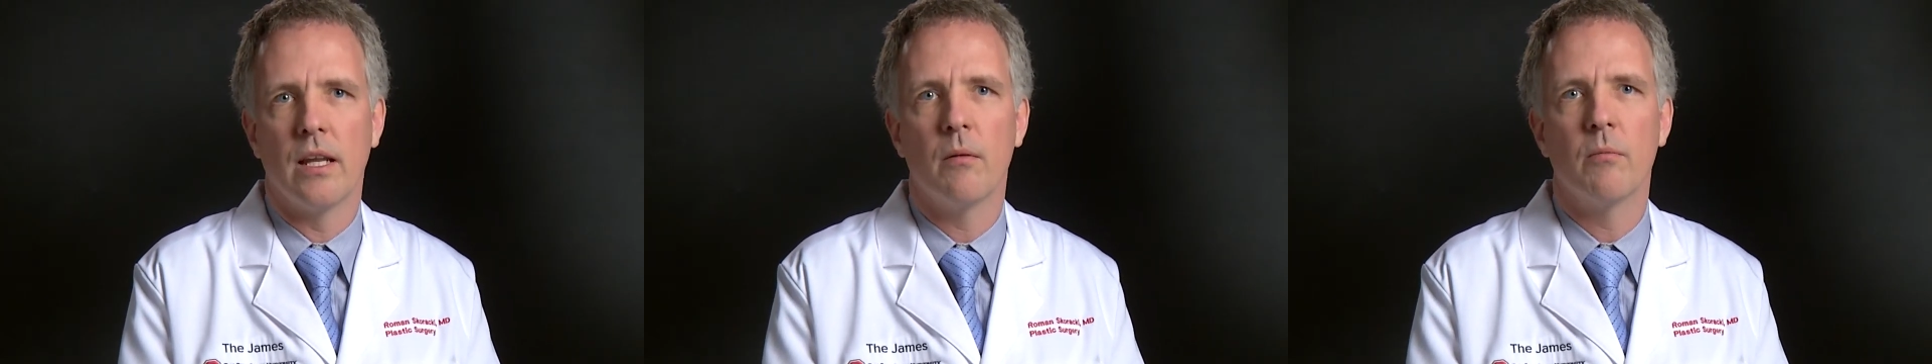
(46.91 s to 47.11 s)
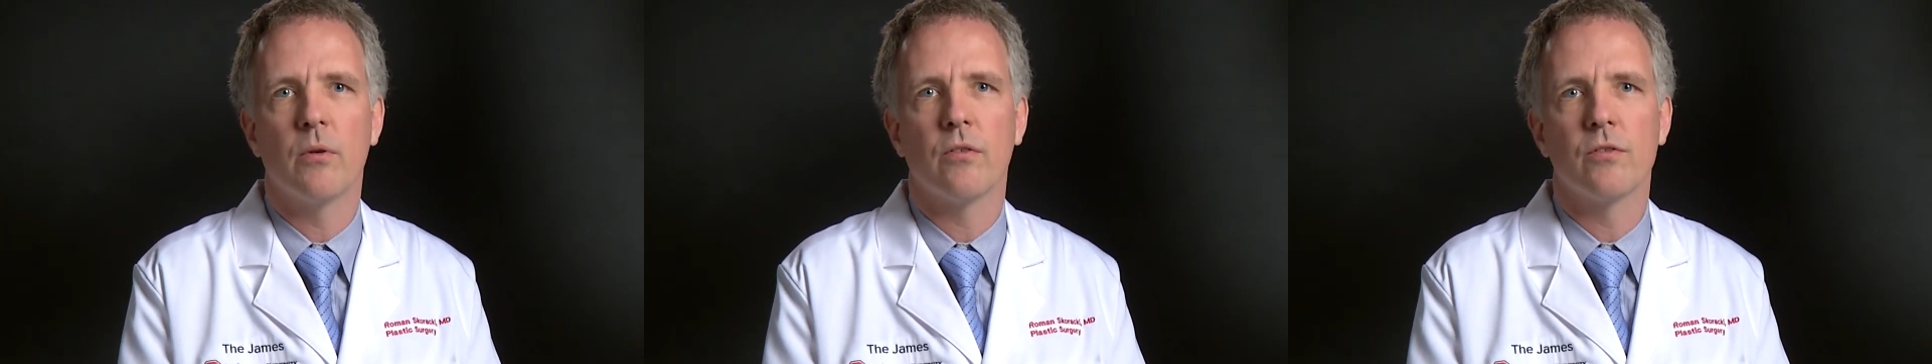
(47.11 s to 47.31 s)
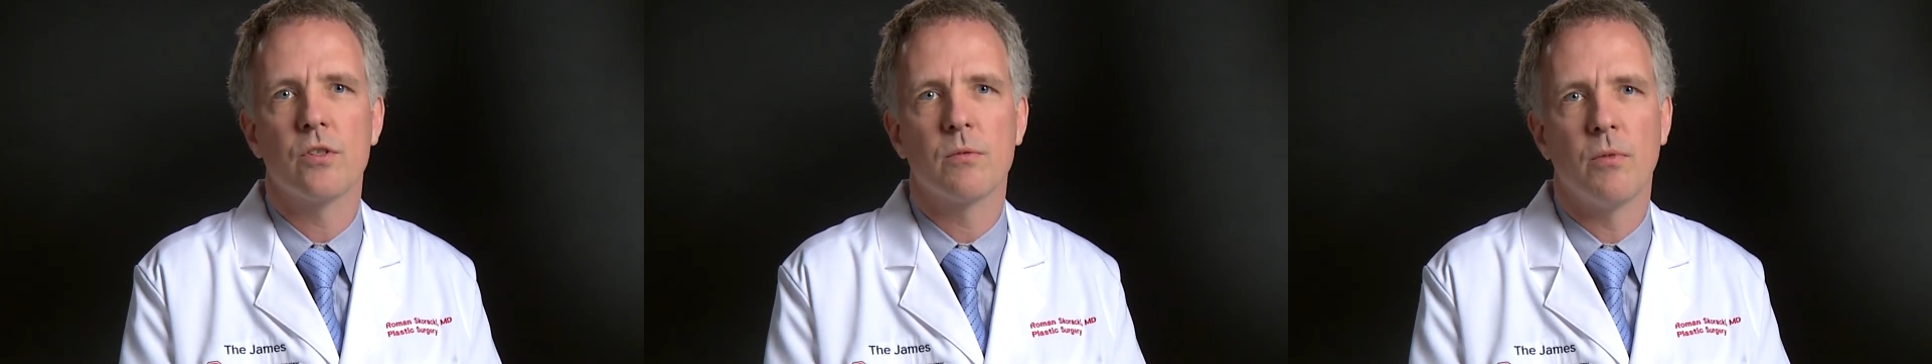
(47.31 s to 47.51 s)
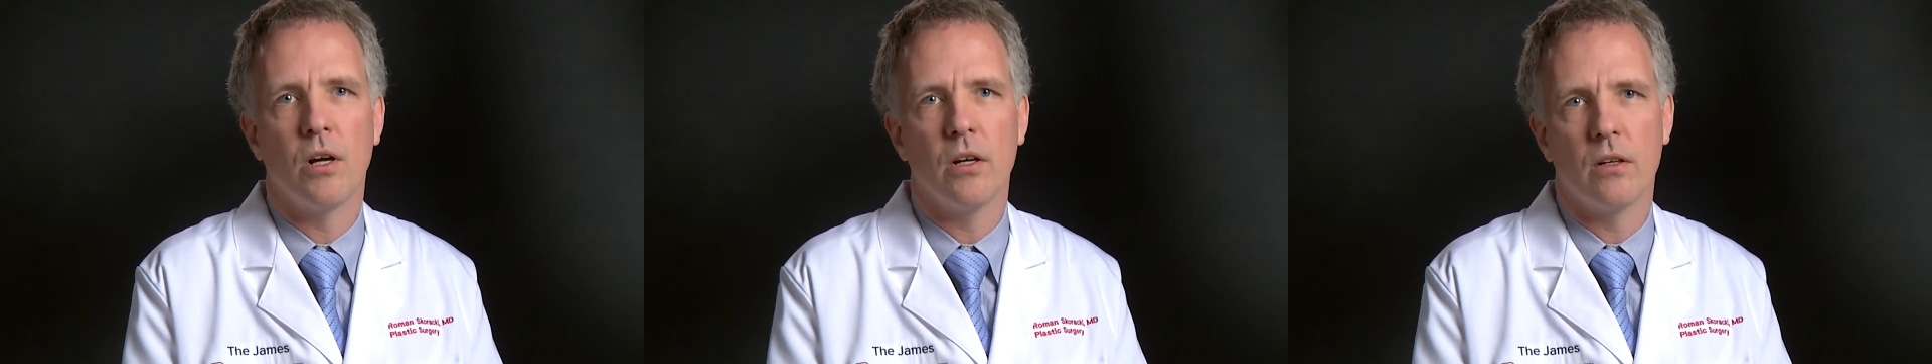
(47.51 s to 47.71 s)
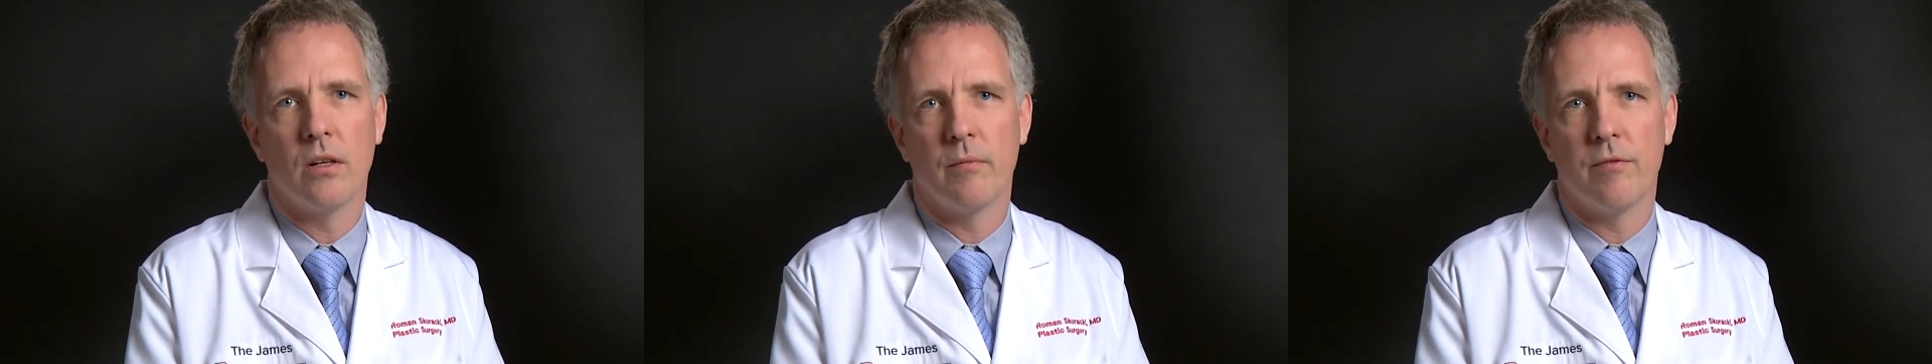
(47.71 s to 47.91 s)
number of
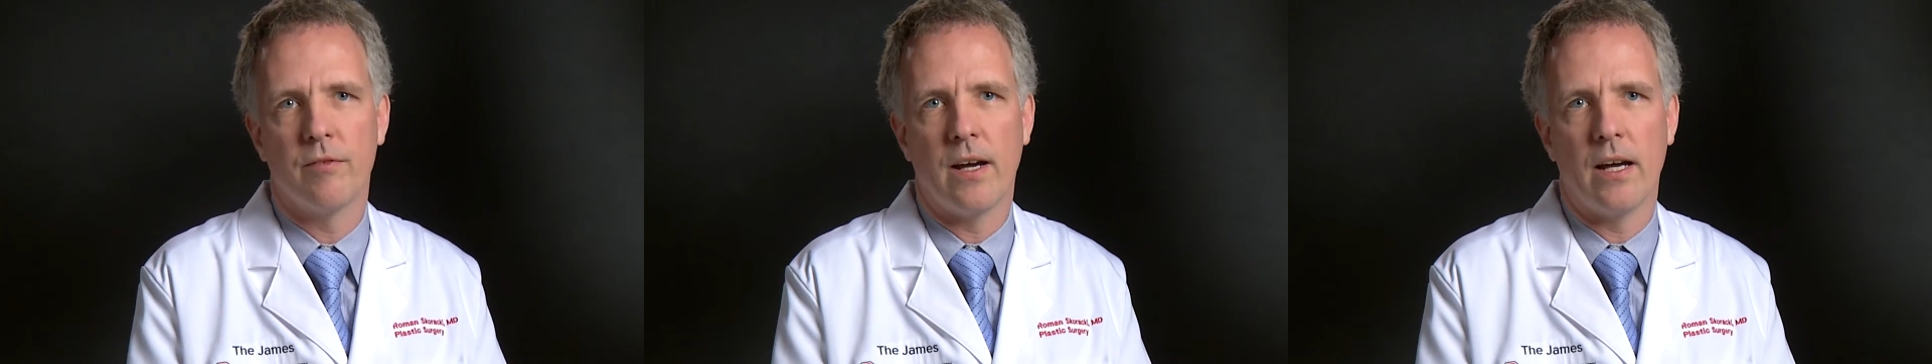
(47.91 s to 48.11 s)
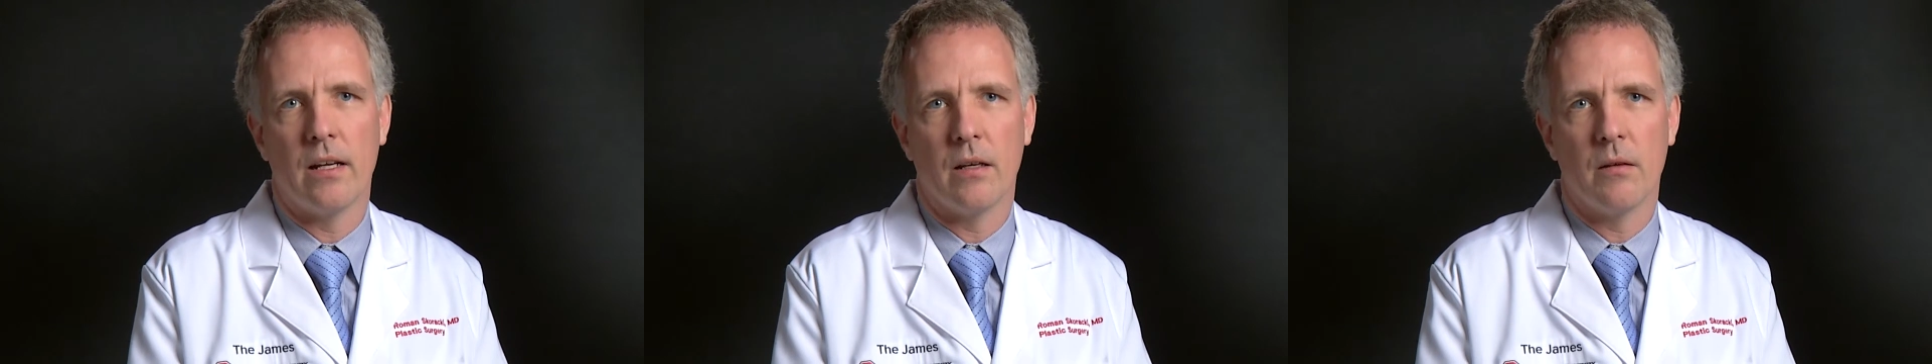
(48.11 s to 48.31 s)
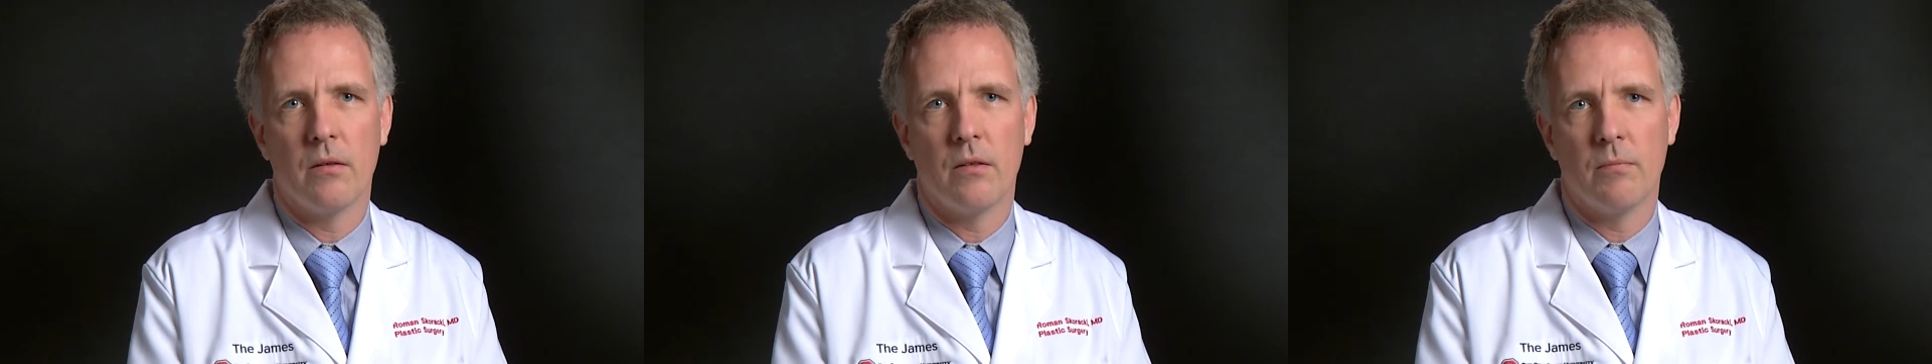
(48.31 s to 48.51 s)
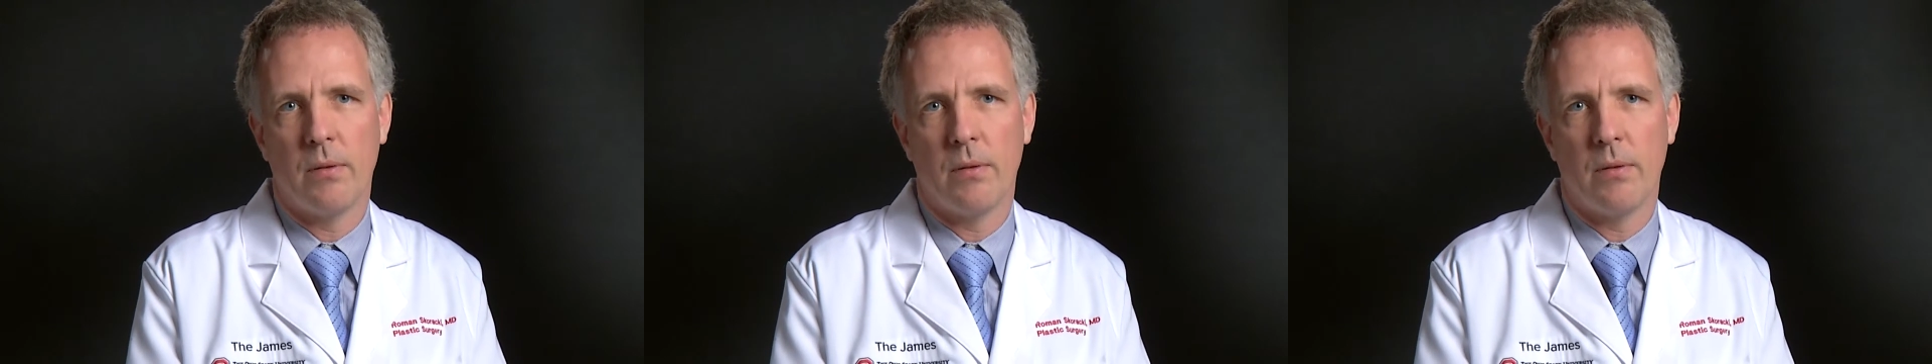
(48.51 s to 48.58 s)
smaller lymphatic